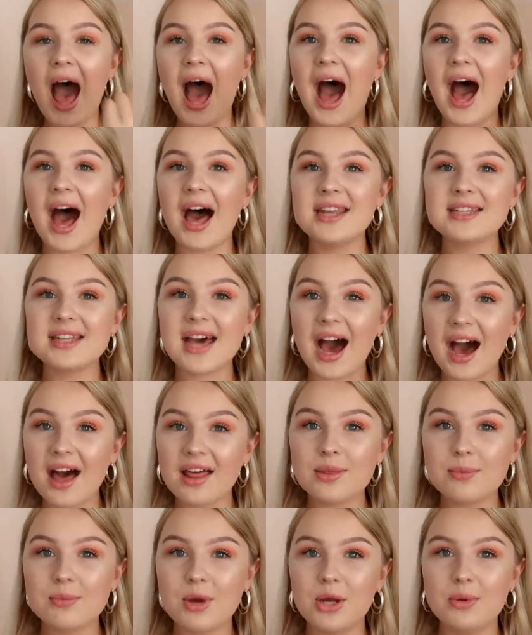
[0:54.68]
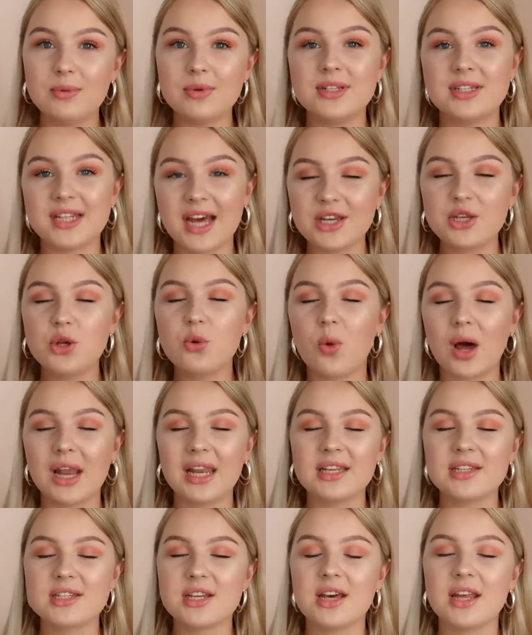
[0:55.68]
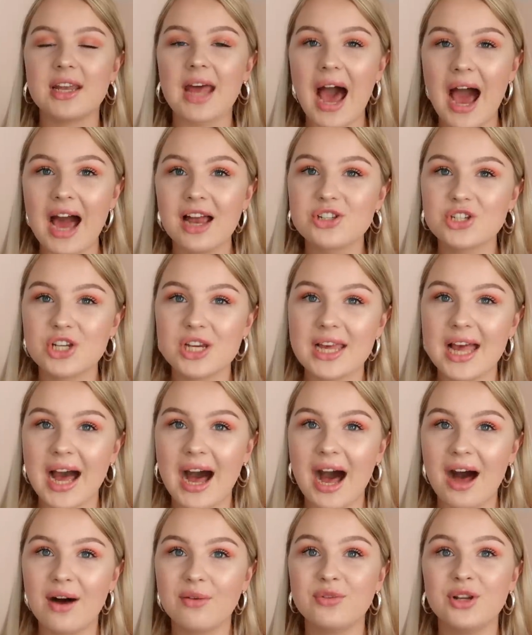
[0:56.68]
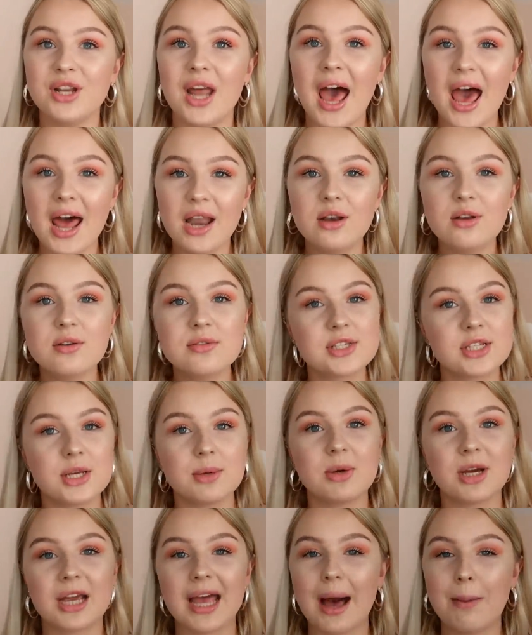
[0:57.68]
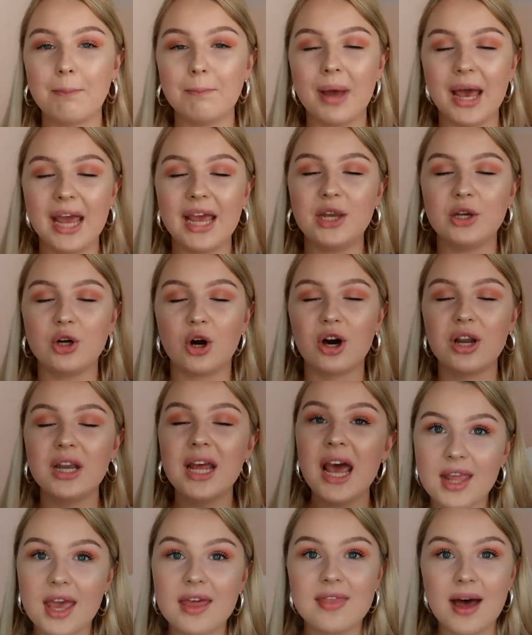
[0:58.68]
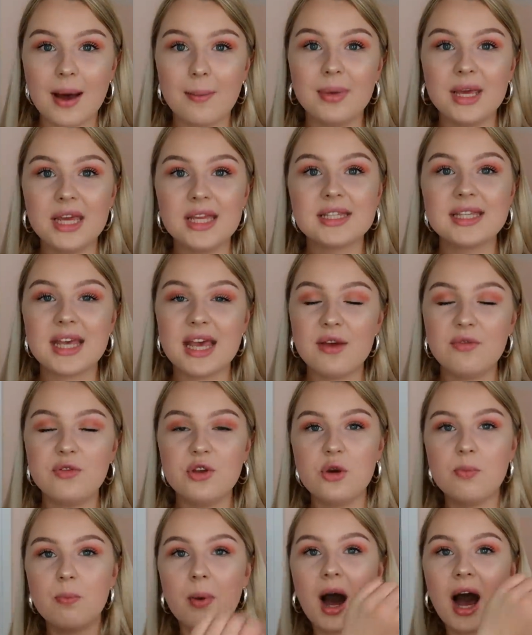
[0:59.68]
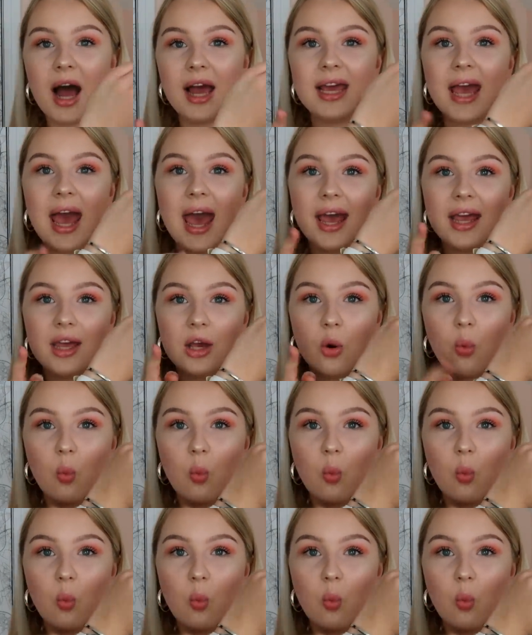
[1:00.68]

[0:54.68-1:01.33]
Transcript: And at the moment, Daniel Wellington actually have an end of summer campaign on. That means if you buy a